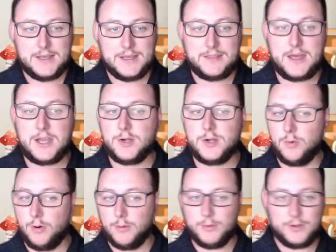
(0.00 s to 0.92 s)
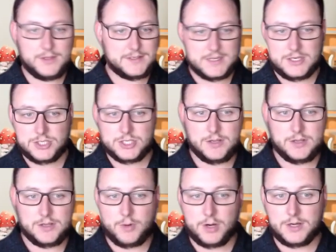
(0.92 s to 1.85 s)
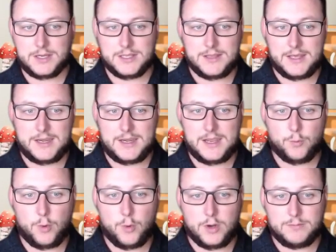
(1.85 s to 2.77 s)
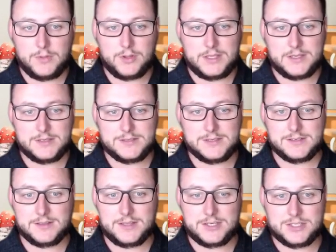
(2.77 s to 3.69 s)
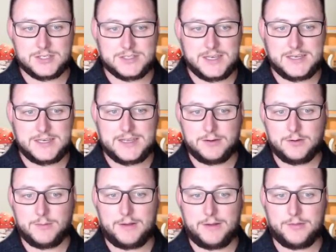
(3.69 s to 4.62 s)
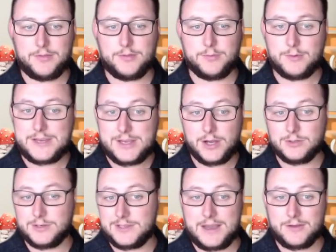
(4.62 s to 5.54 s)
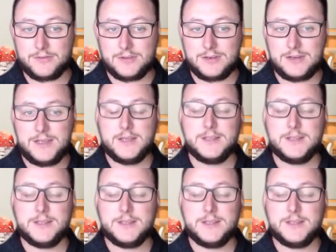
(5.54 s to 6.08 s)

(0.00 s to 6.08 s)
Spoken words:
That normalization of the market, that 1 million to let's just say down to about 300,000,